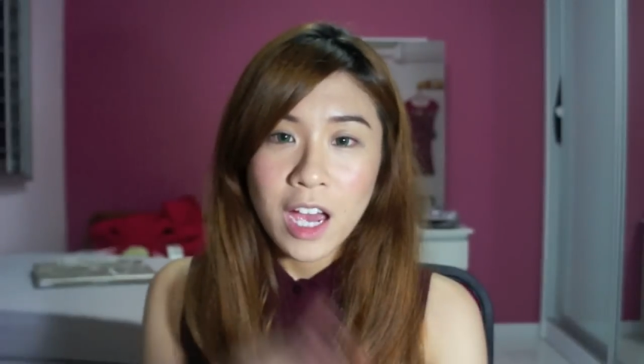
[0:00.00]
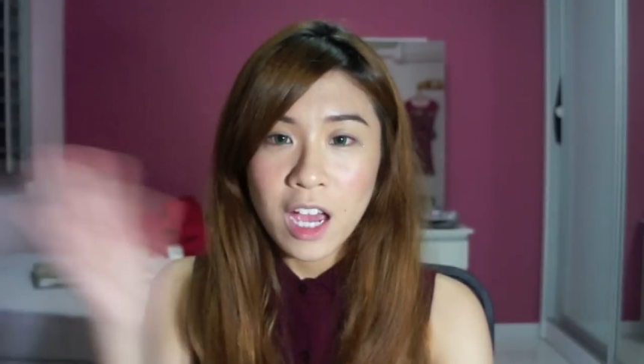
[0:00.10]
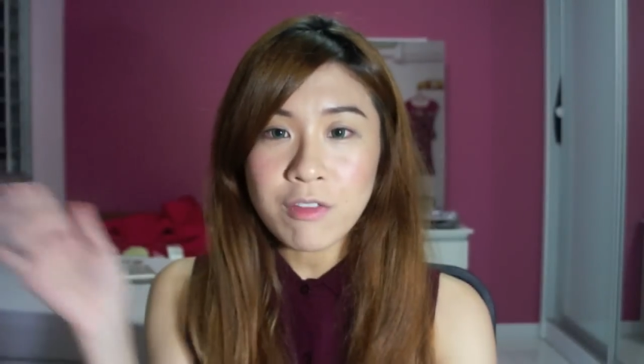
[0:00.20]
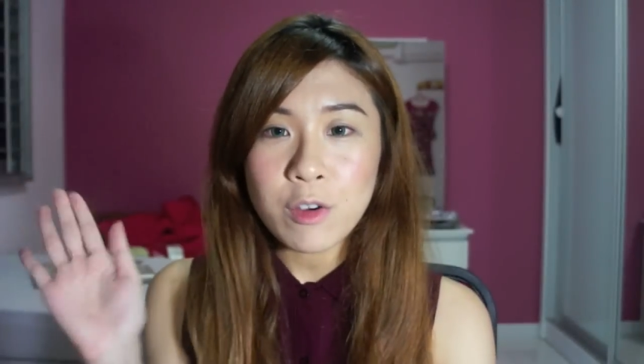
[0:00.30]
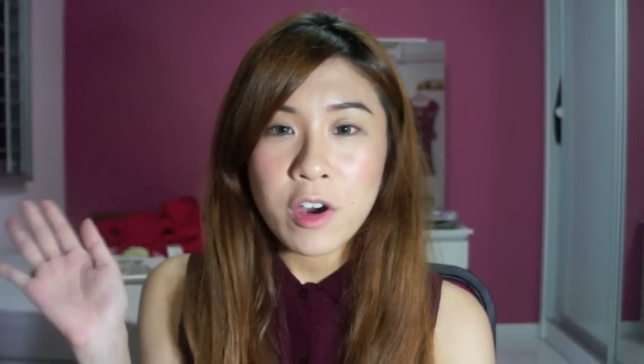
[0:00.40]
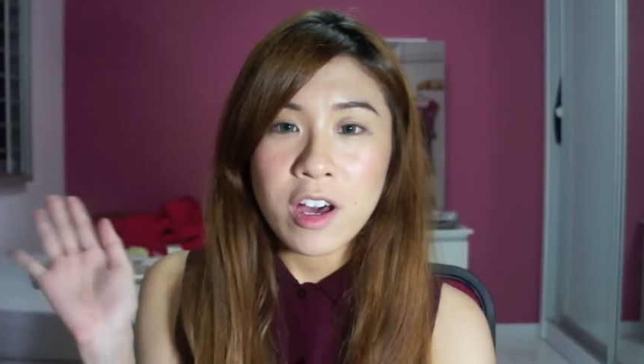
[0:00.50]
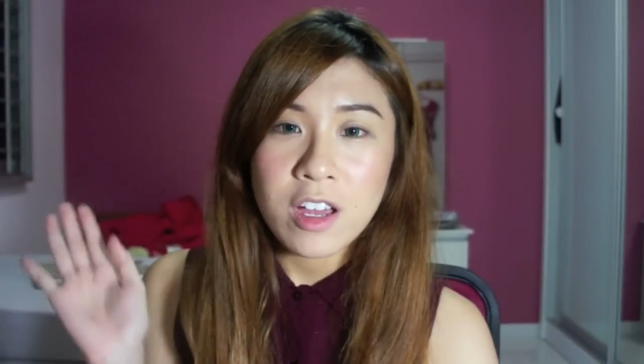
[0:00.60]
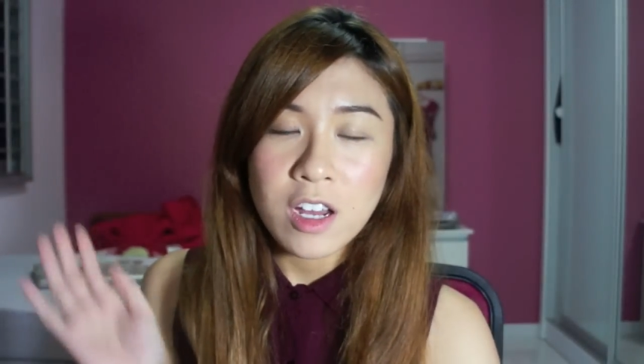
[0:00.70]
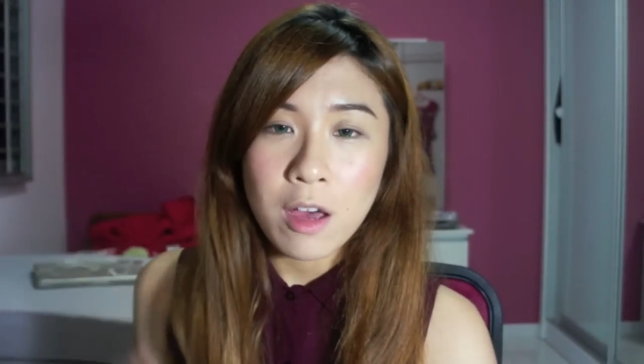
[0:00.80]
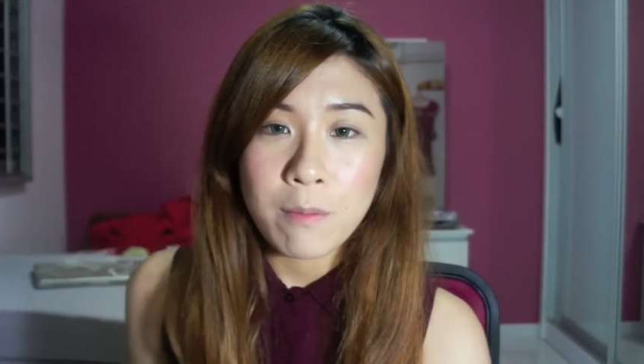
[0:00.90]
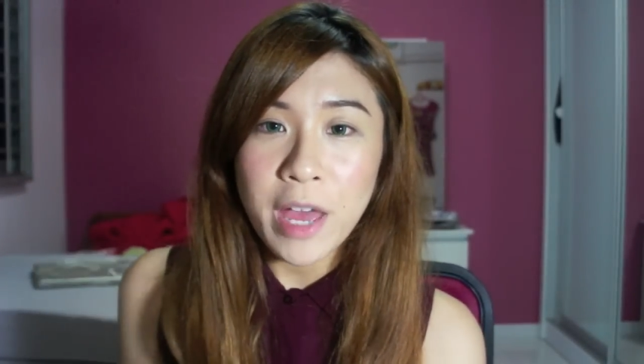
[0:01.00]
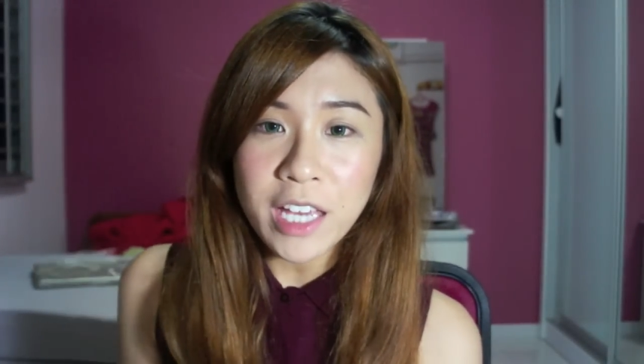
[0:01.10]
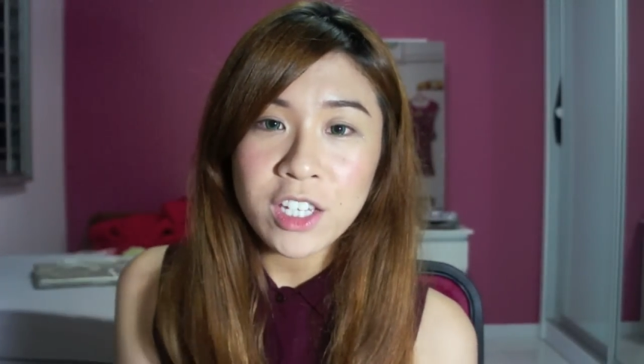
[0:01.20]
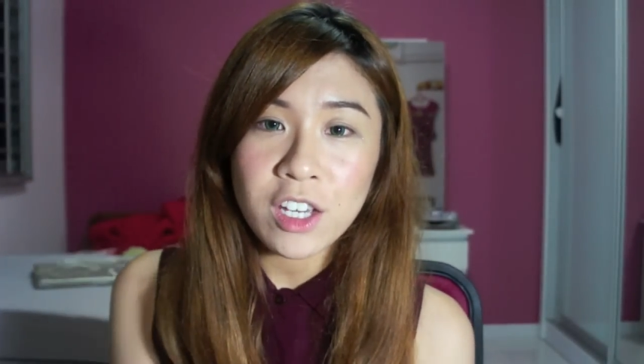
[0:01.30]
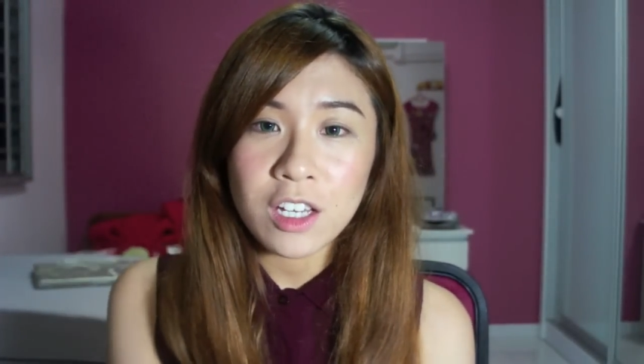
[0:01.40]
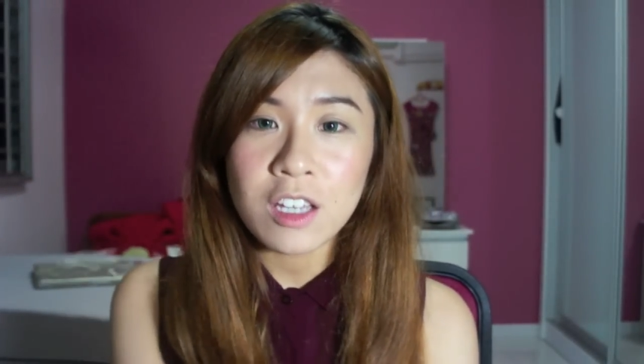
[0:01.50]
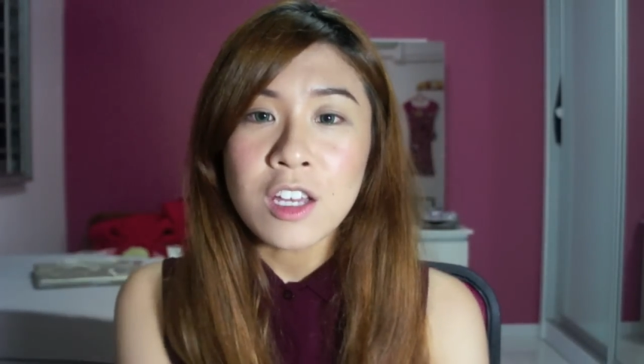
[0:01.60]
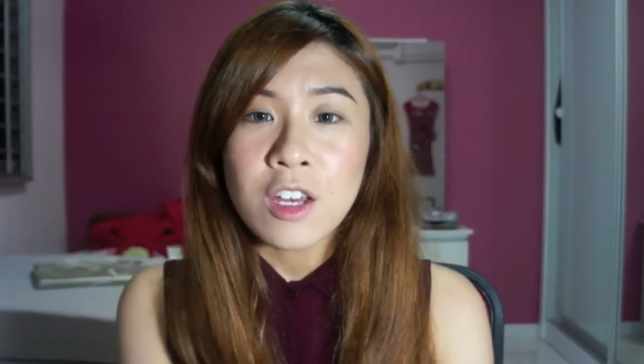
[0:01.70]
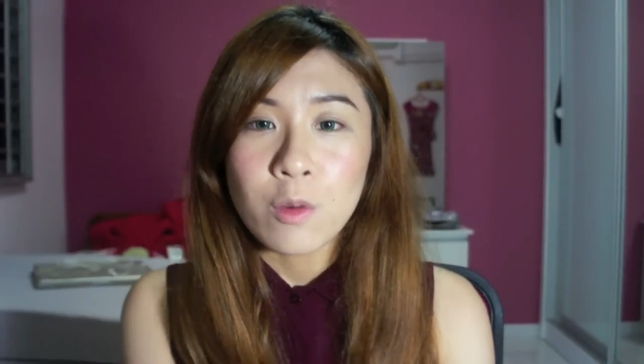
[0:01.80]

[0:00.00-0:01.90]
Hi everyone, I'm back here